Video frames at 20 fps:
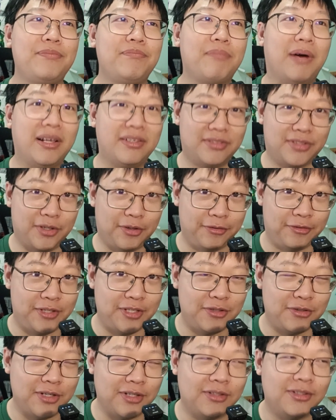Mask of
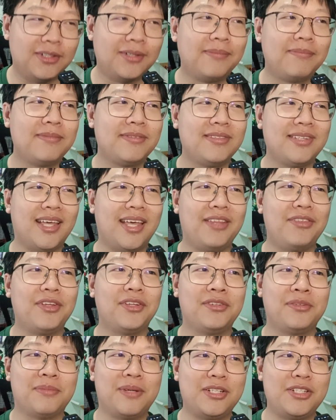Hidragrams, and
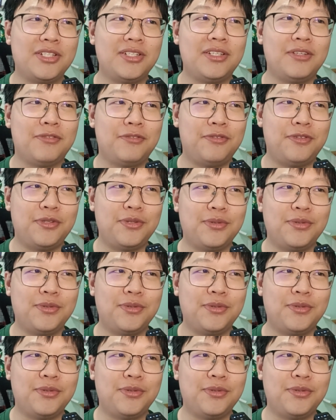not to mention if